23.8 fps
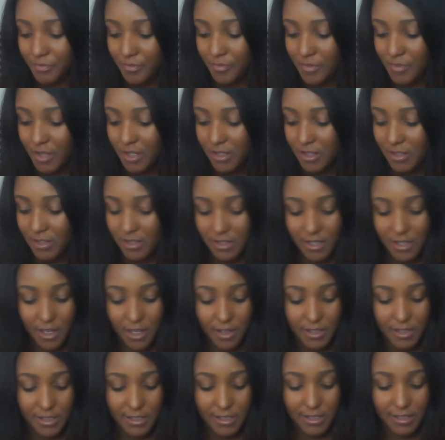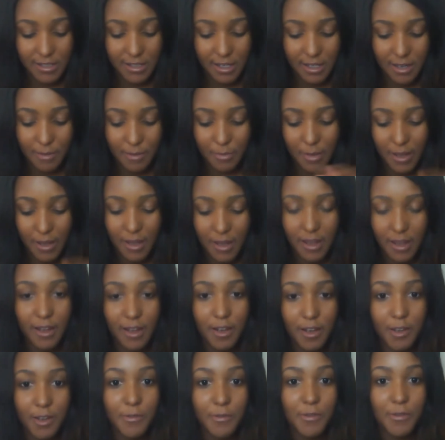So this is going to be new
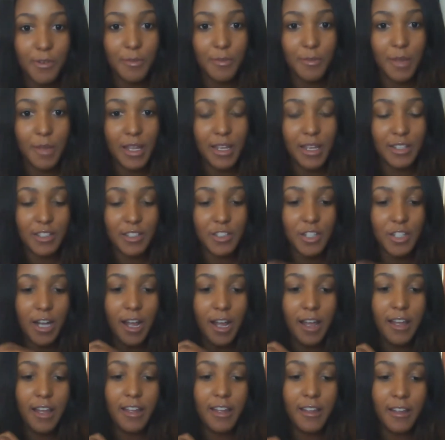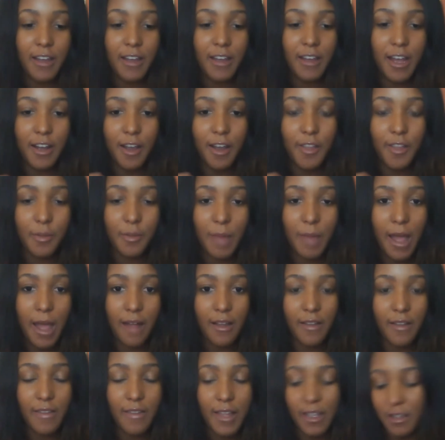for me to try another palette.
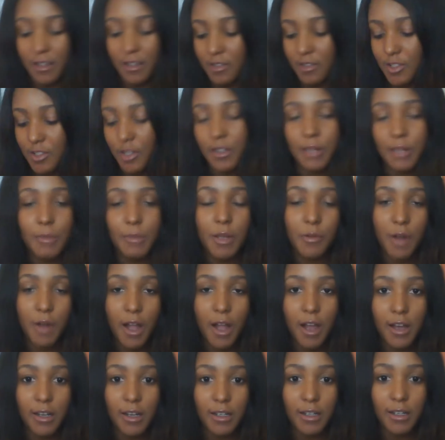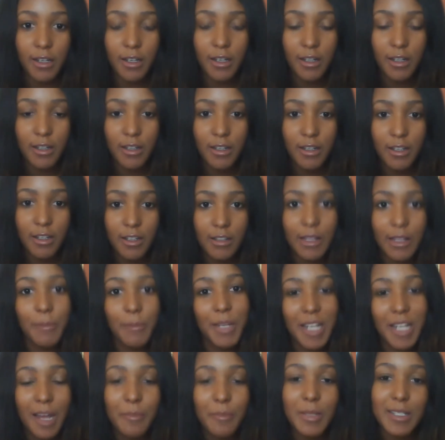Like, don't get me wrong. Let me not
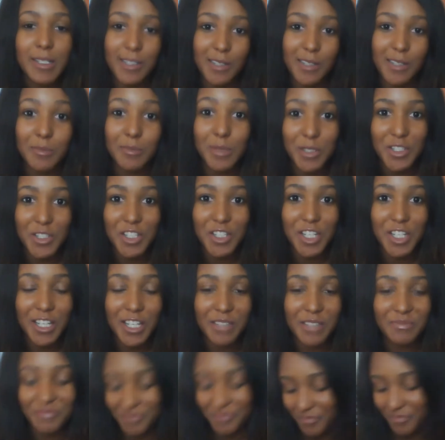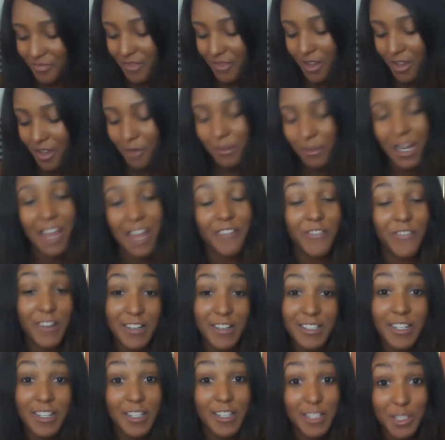be so bougie. When I first
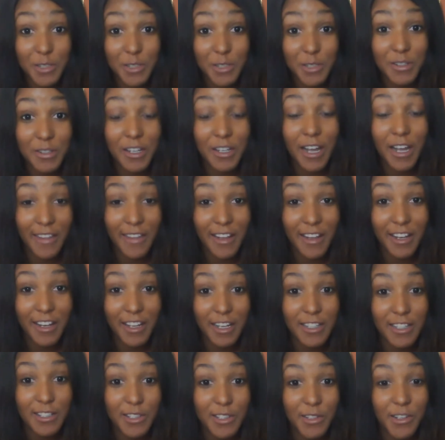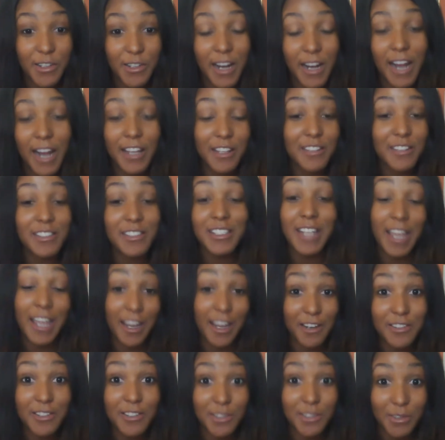started doing highlighting contour, I used hair
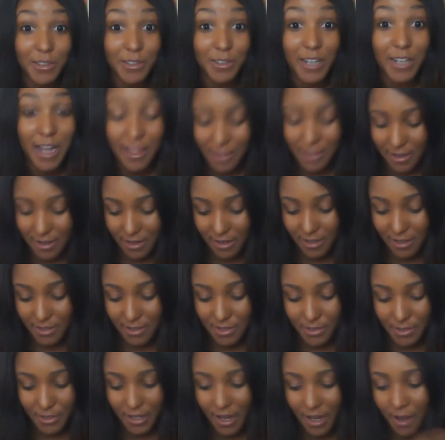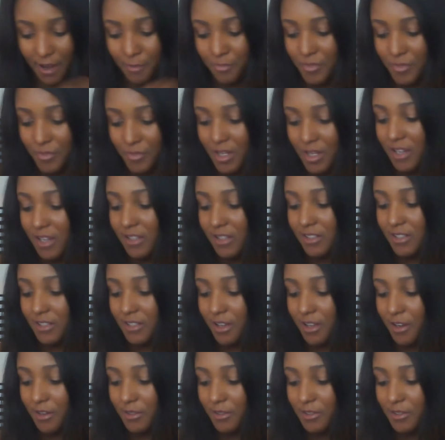store highlighting contour, okay?
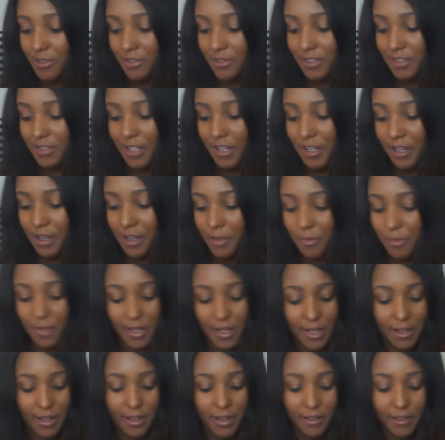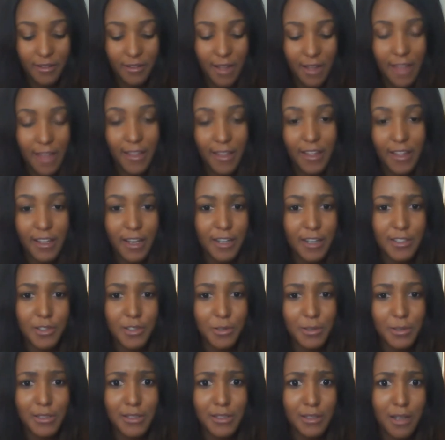So don't think I'm like a highlighting contour
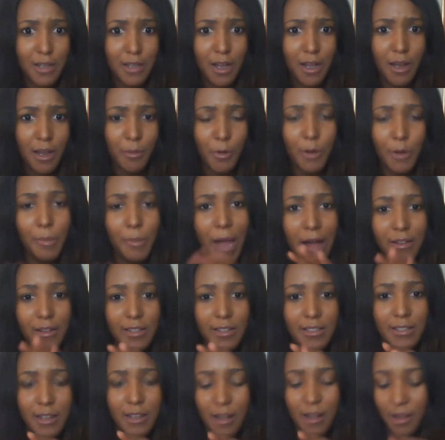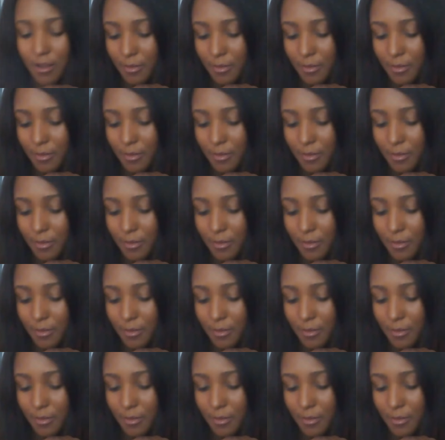snob or a palette snob.